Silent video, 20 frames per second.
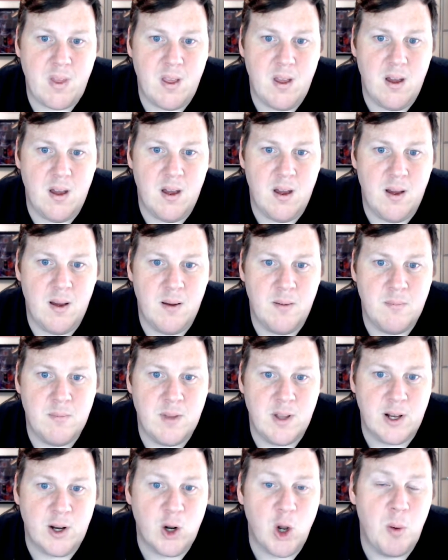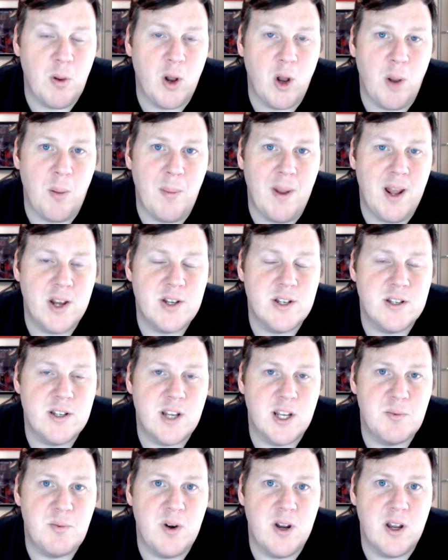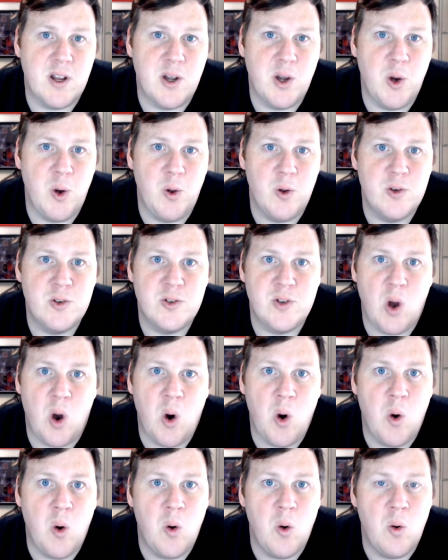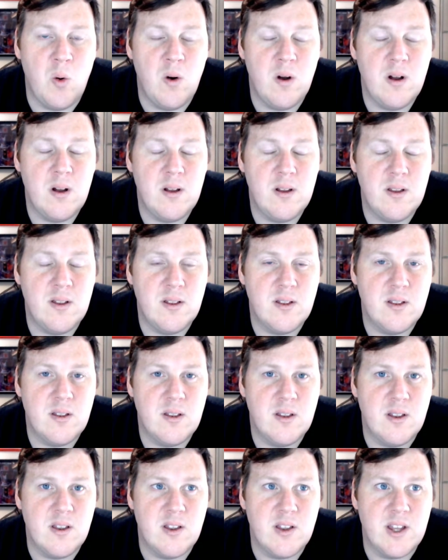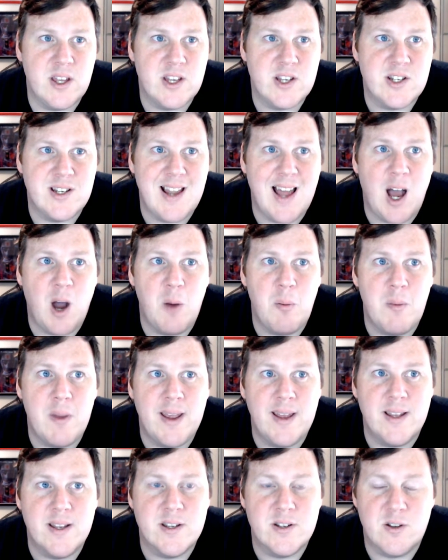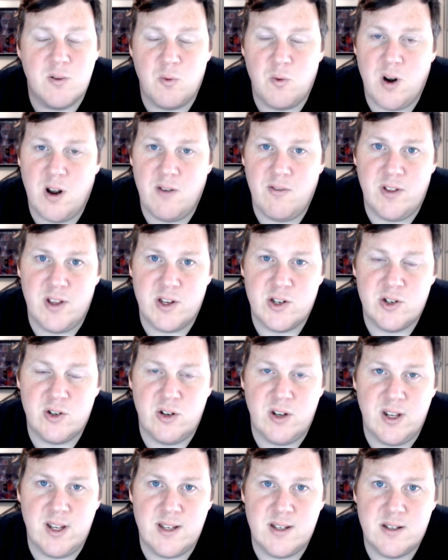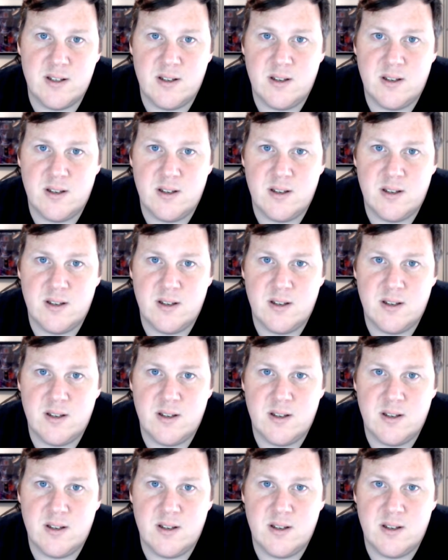Like global illumination sounds pretty cool. So this now means that wherever the sun is